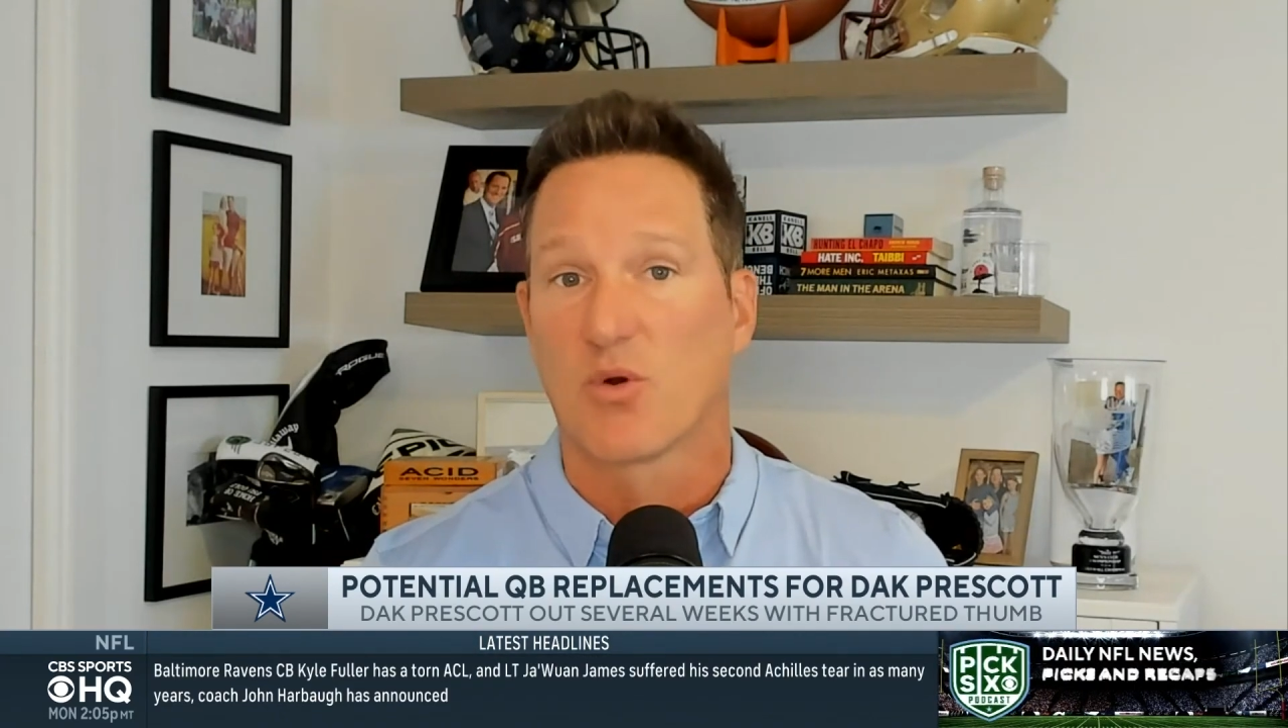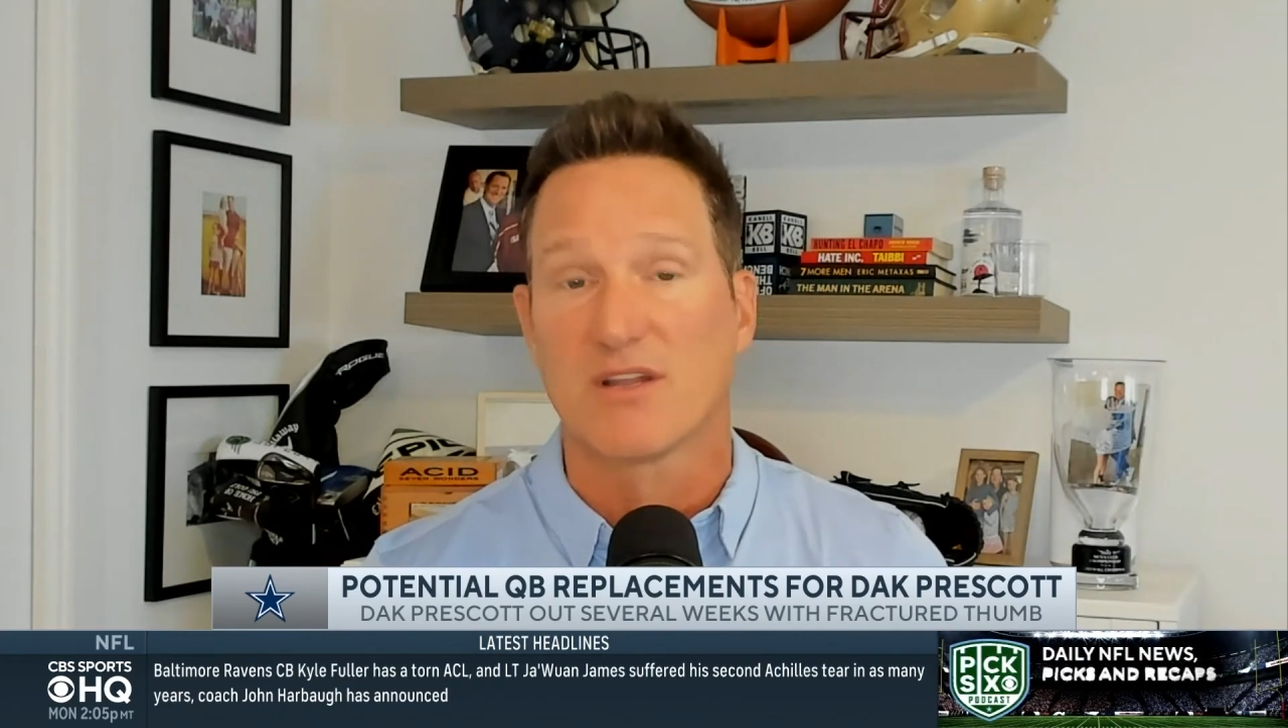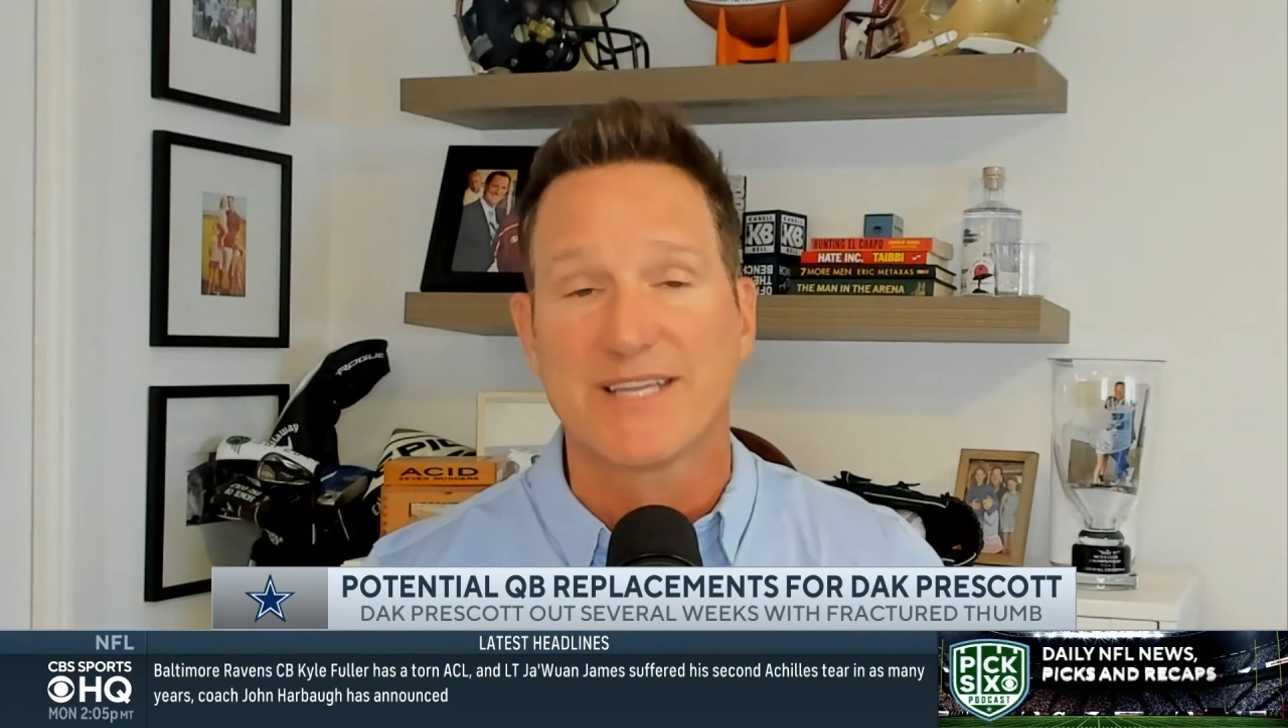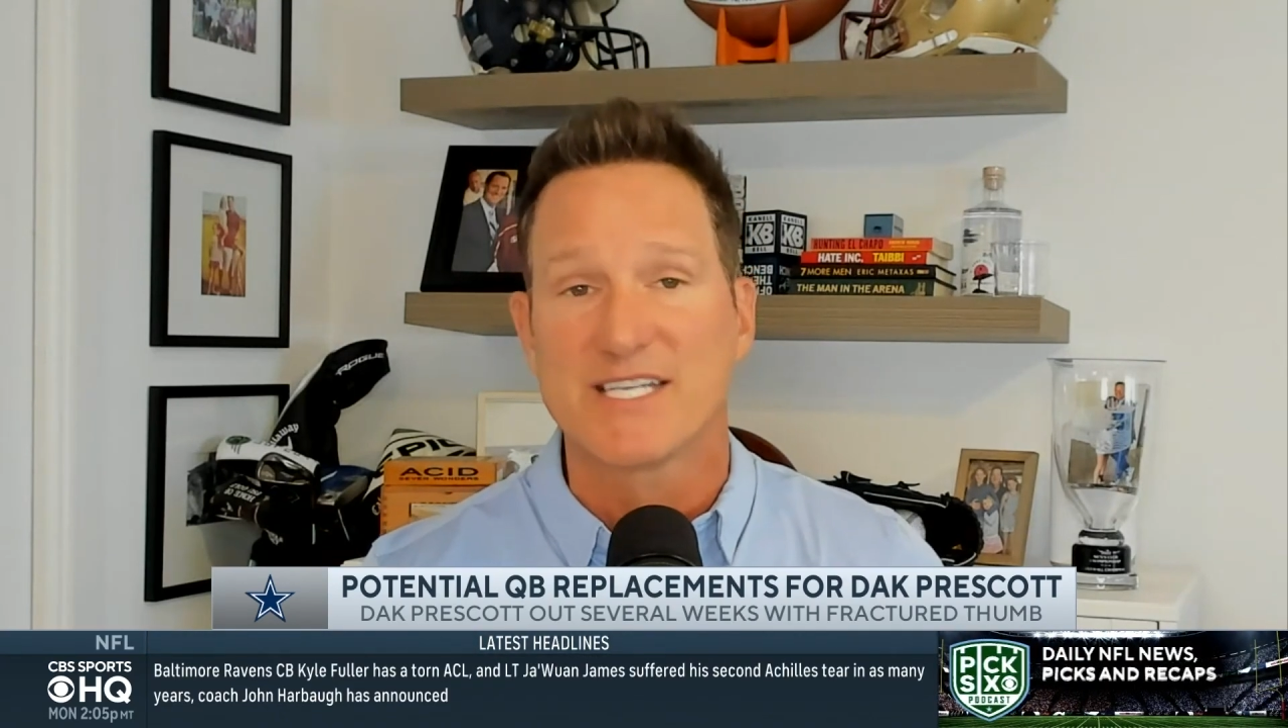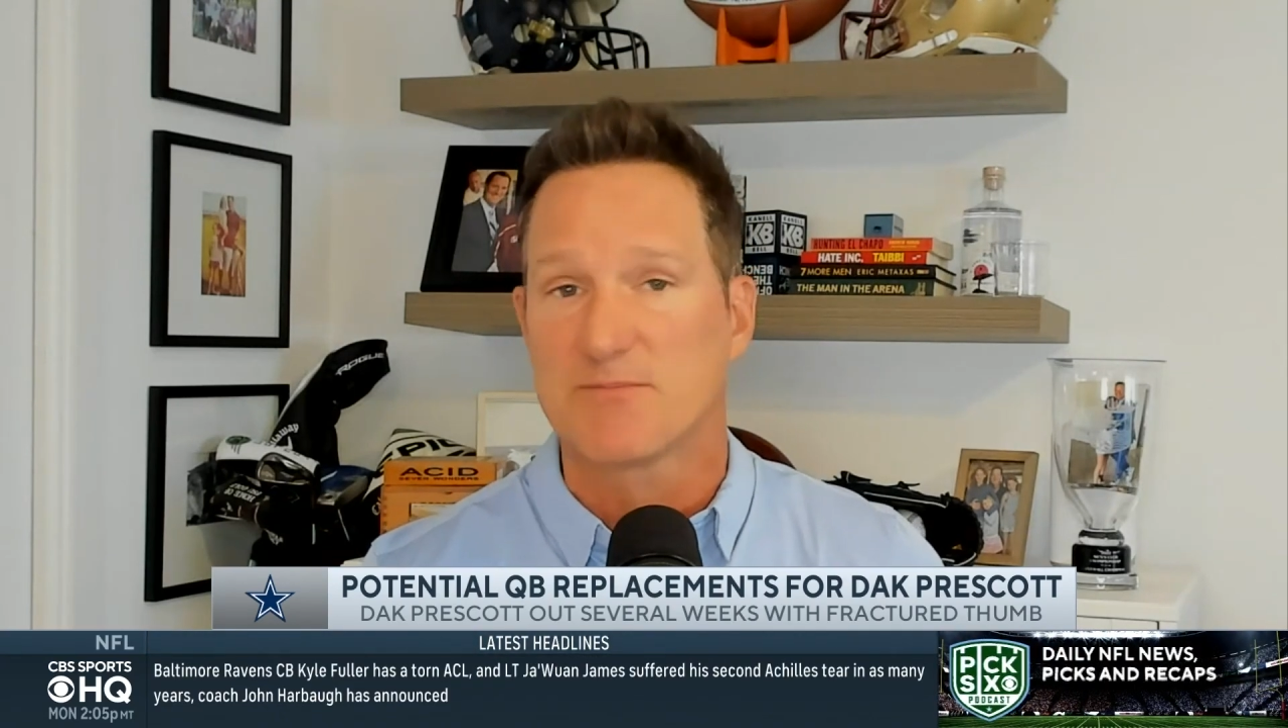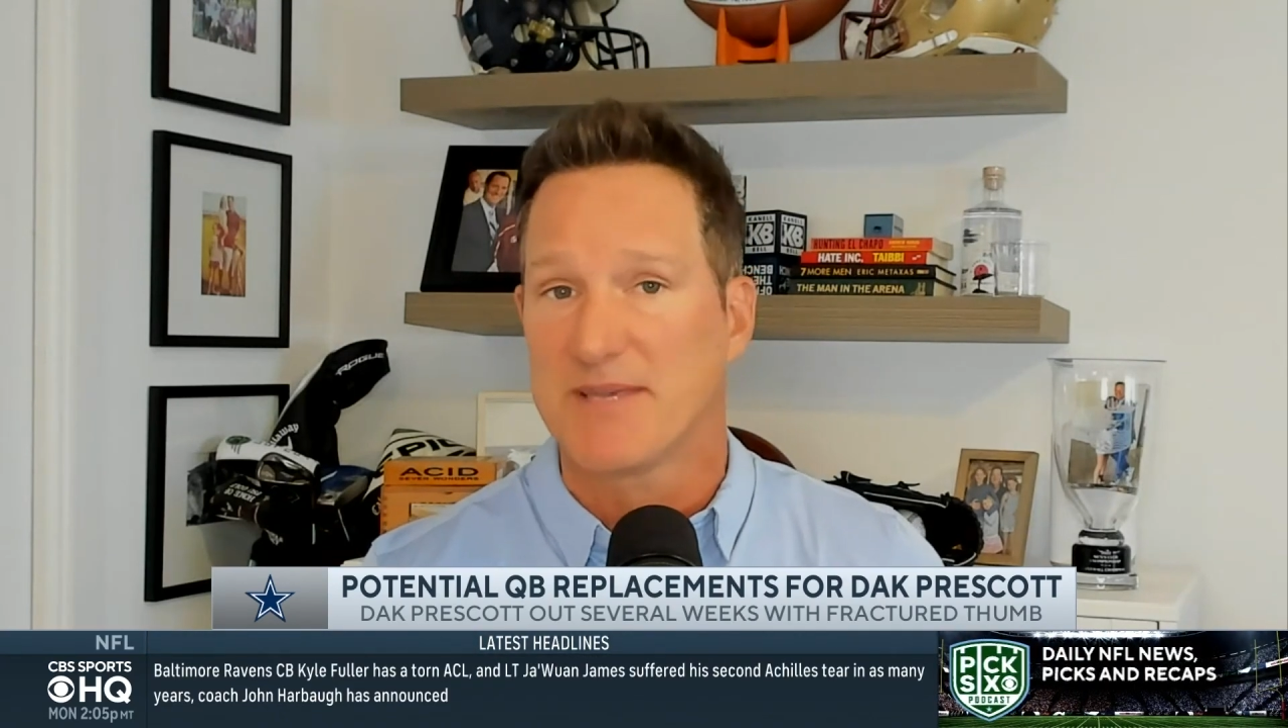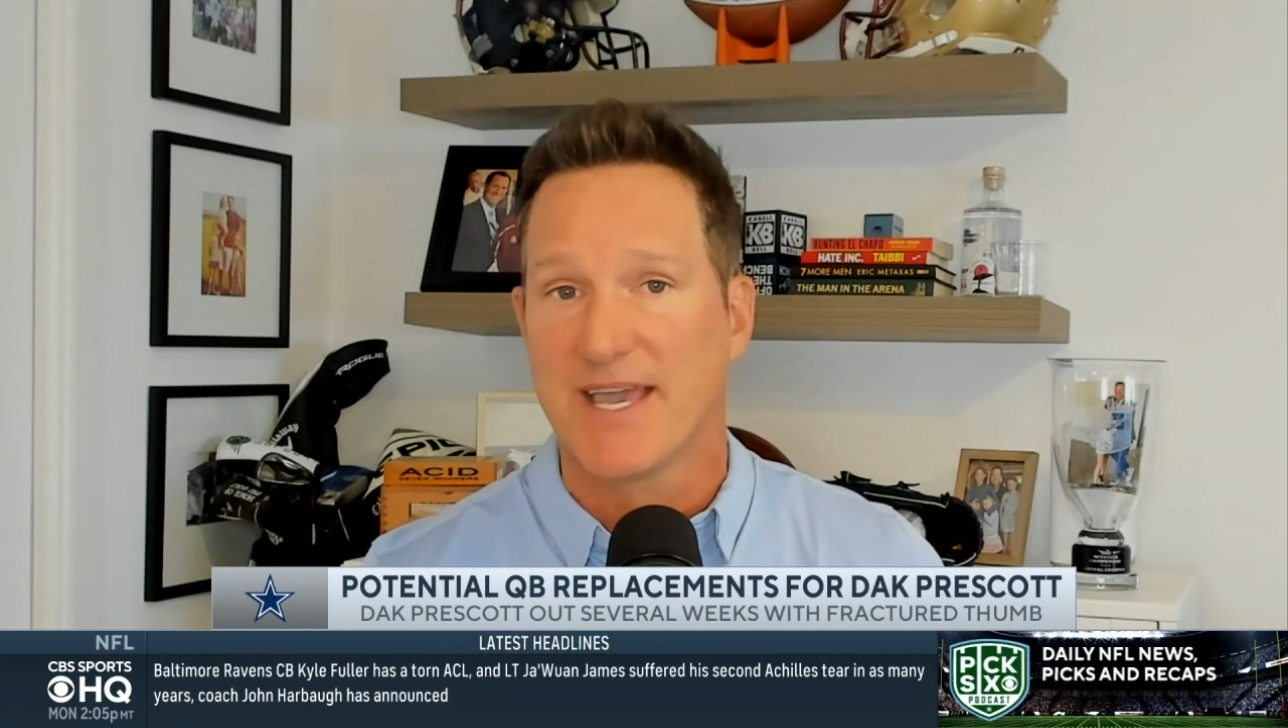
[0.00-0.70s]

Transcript: or at least be